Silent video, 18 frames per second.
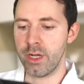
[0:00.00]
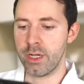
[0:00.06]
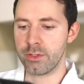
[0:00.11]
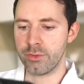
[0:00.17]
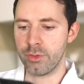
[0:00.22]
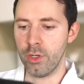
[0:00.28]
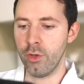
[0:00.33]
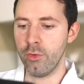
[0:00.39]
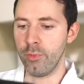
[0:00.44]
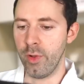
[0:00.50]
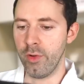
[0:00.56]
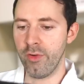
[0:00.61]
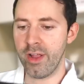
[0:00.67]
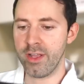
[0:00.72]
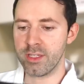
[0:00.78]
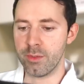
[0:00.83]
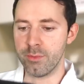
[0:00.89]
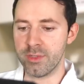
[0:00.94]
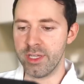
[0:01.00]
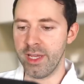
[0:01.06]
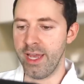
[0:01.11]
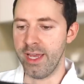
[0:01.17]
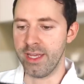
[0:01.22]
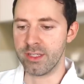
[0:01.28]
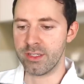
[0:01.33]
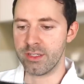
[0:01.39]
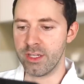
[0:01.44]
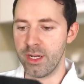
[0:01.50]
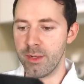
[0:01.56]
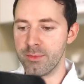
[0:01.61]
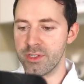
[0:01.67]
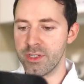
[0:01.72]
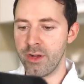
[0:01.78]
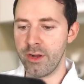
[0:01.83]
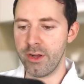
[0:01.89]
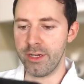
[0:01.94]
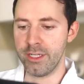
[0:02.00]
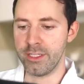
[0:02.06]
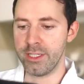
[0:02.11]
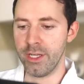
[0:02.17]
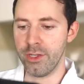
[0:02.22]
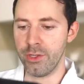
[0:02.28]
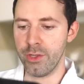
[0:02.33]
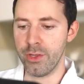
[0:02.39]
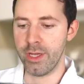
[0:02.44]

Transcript: Cosgrove, we ran some tests, and I'm sorry to tell you